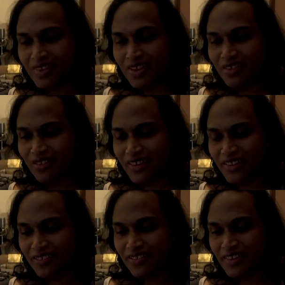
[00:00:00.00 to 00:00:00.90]
talking
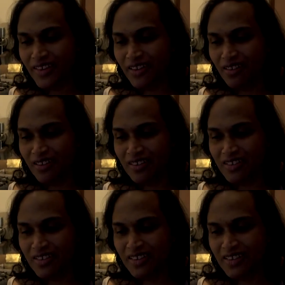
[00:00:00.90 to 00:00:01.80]
to
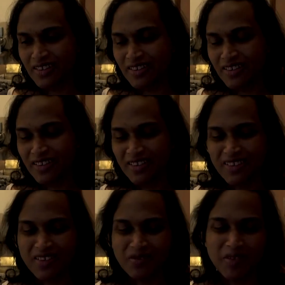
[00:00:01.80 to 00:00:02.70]
psychologists and
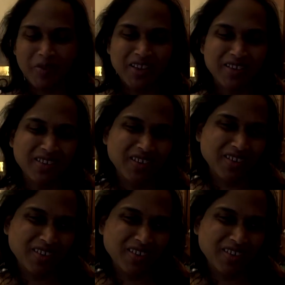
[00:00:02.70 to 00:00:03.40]
stuff, I mean,